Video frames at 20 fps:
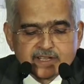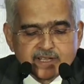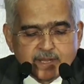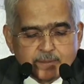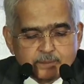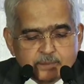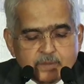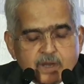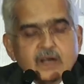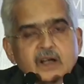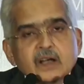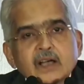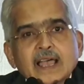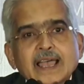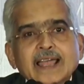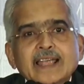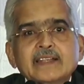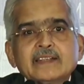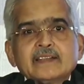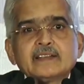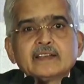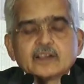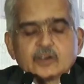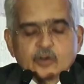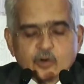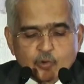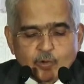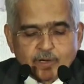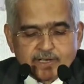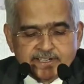number and
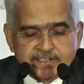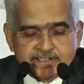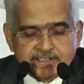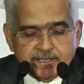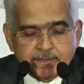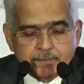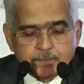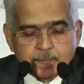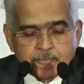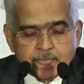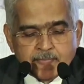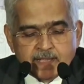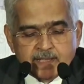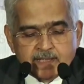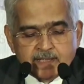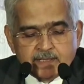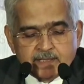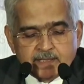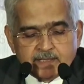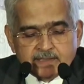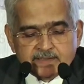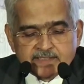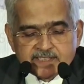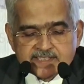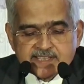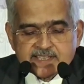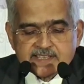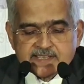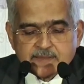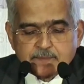quality. This
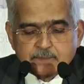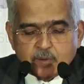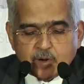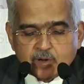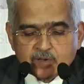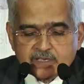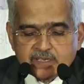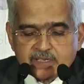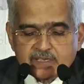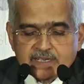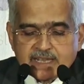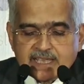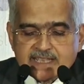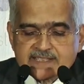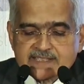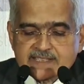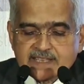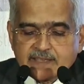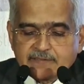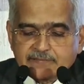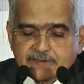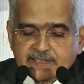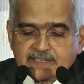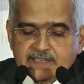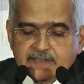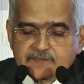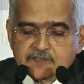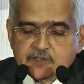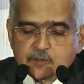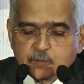is important as
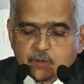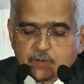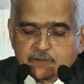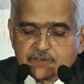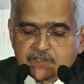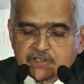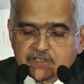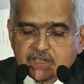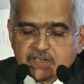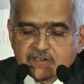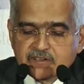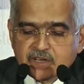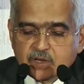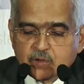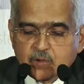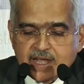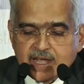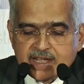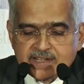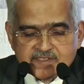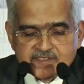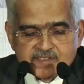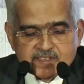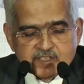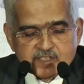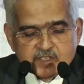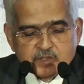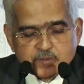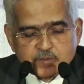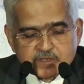effective supervision requires
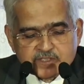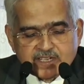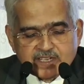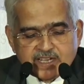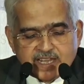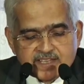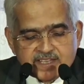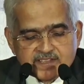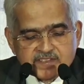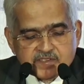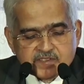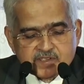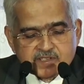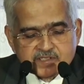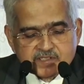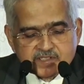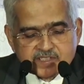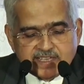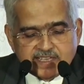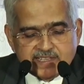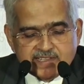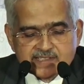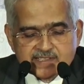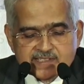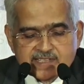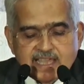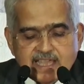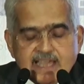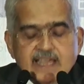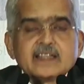specialized skills
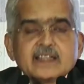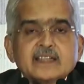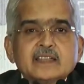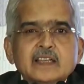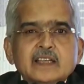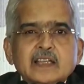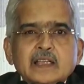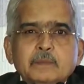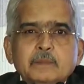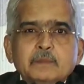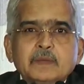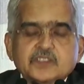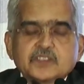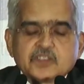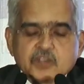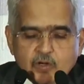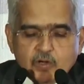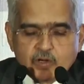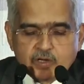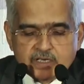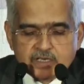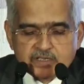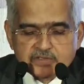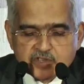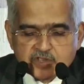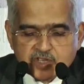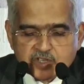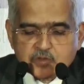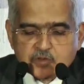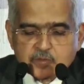and mature
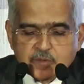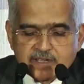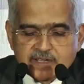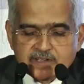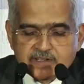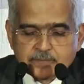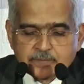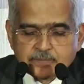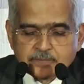judgment.